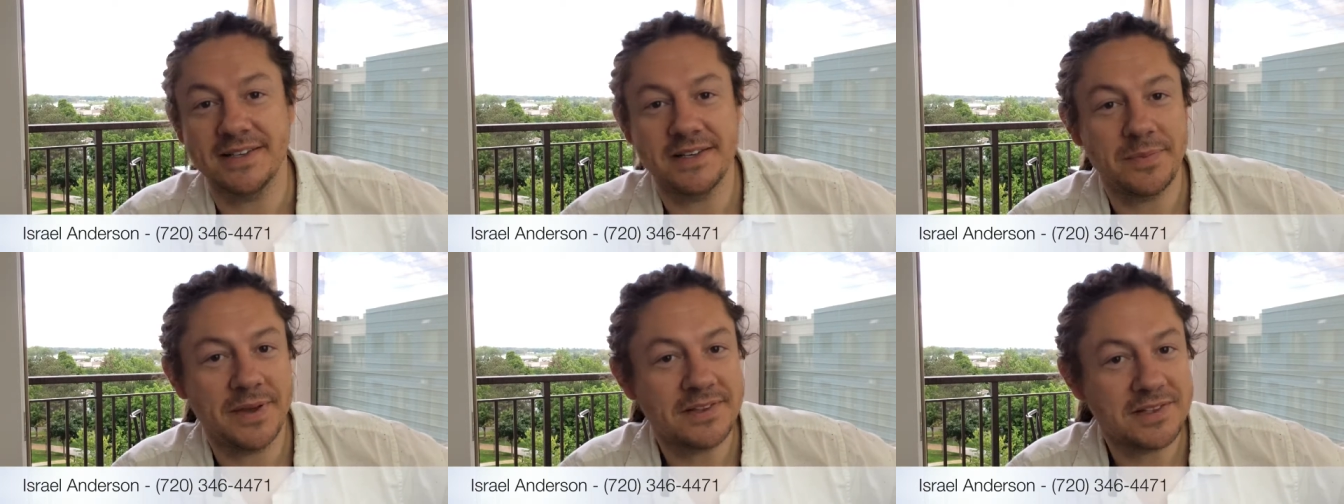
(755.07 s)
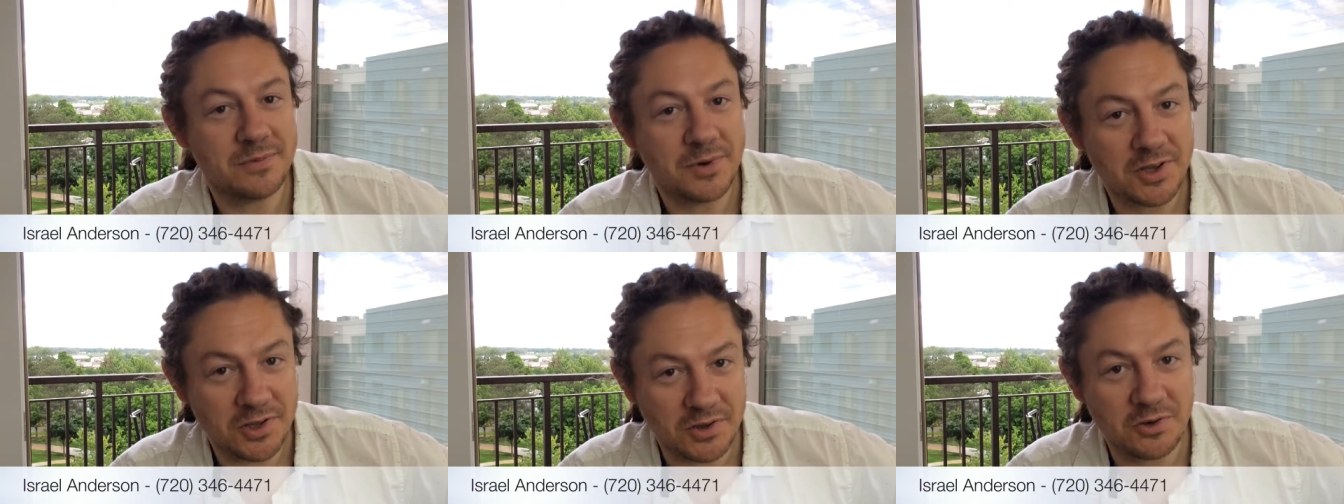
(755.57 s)
It depends on
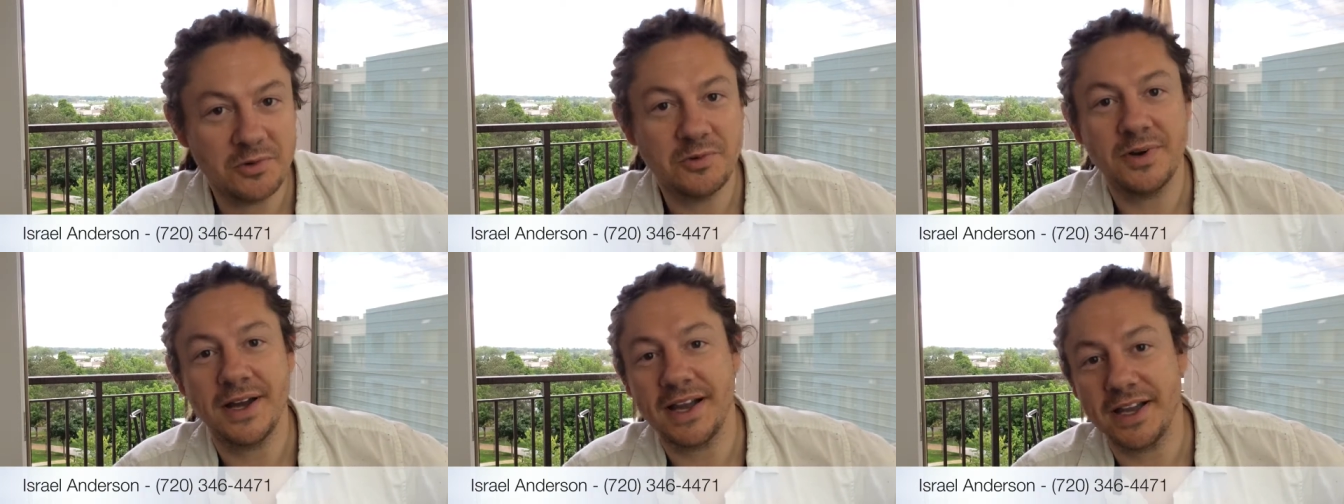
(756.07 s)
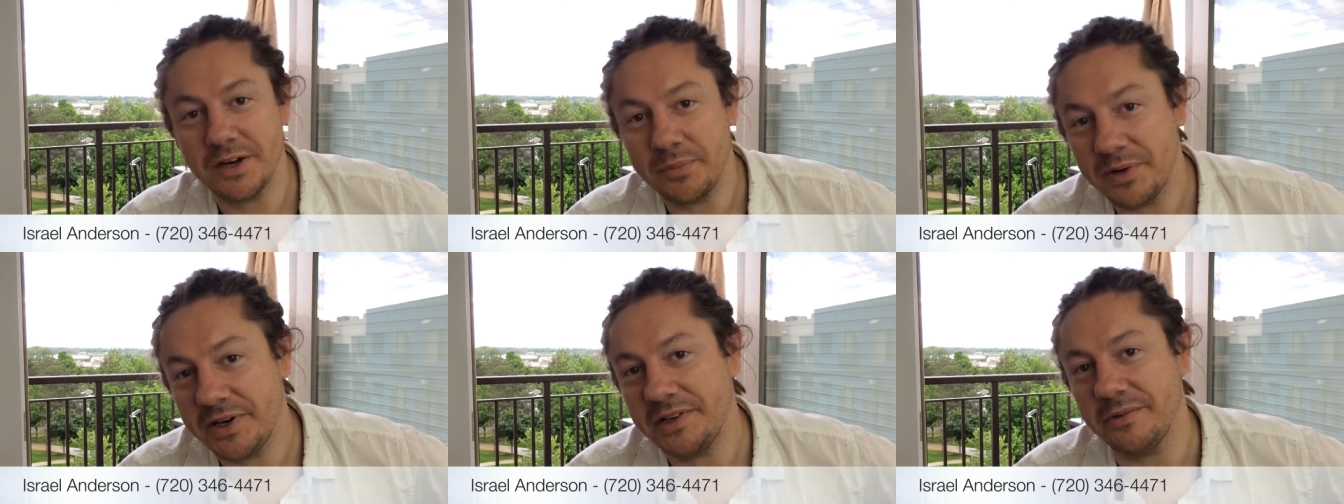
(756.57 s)
what you are going
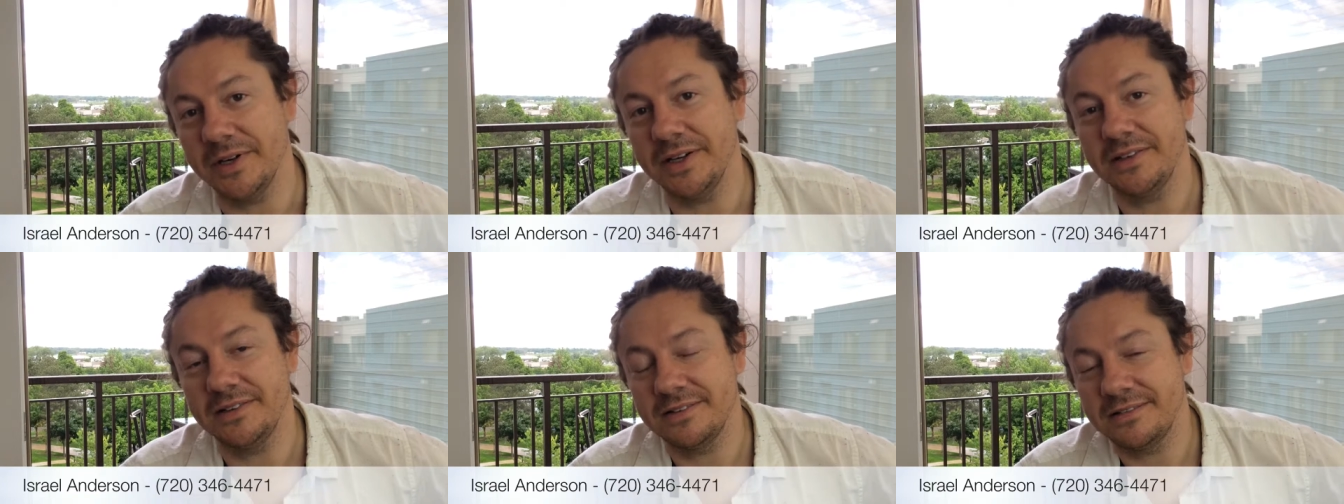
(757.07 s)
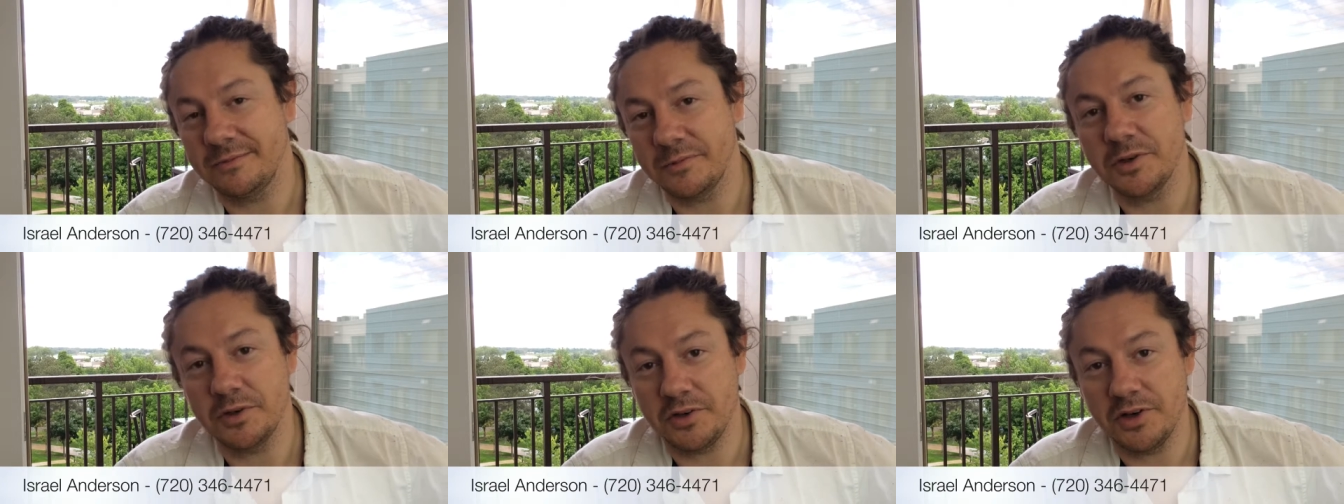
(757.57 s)
to put into it,
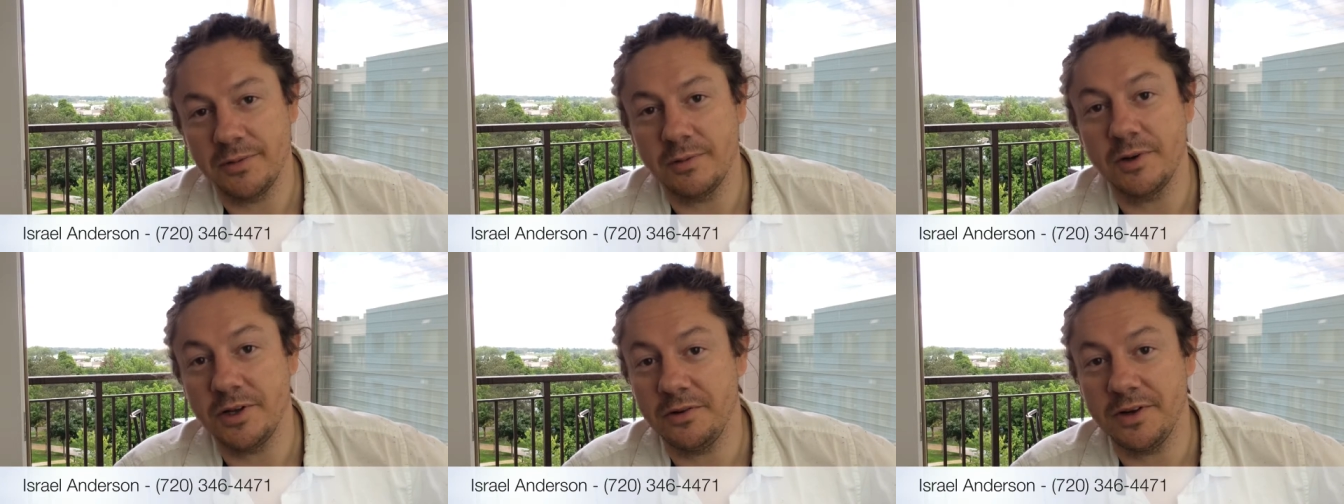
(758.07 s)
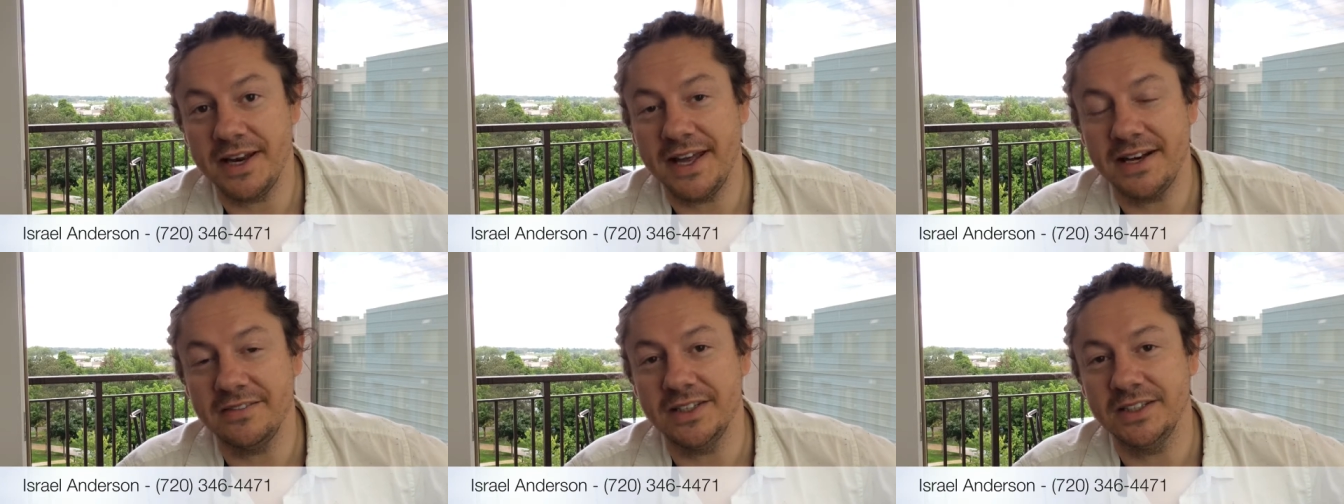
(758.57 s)
will determine what you get
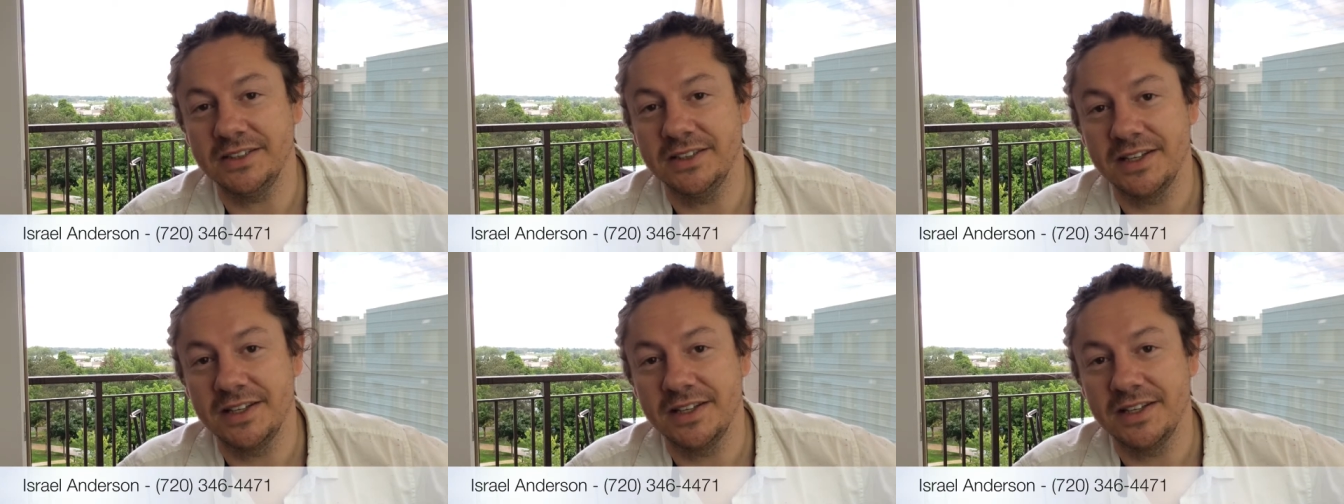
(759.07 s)
out of it.